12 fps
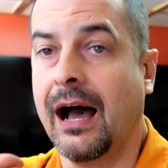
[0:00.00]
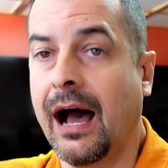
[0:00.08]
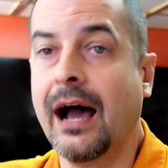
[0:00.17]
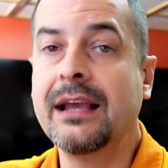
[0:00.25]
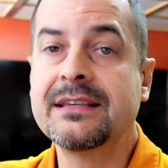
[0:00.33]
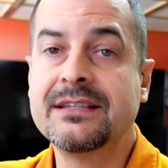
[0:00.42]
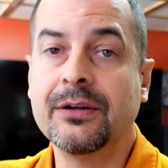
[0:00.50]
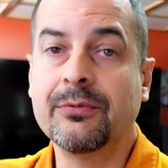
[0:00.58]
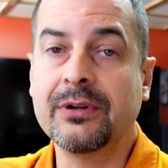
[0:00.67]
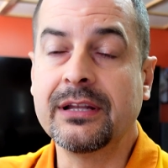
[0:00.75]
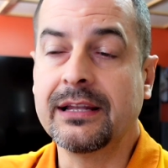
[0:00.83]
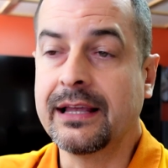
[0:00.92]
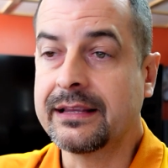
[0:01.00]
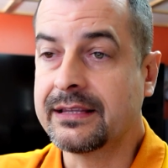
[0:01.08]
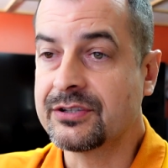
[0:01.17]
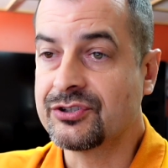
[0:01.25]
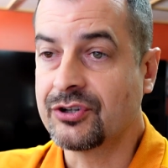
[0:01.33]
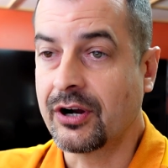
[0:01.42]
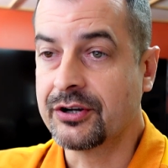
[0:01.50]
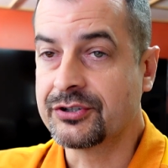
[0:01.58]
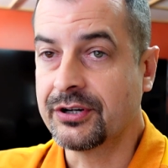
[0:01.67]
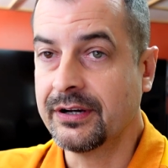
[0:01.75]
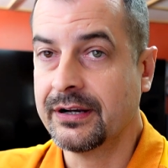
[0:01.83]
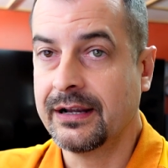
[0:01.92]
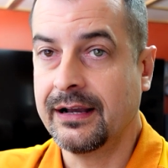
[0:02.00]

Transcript: I still really like this charger.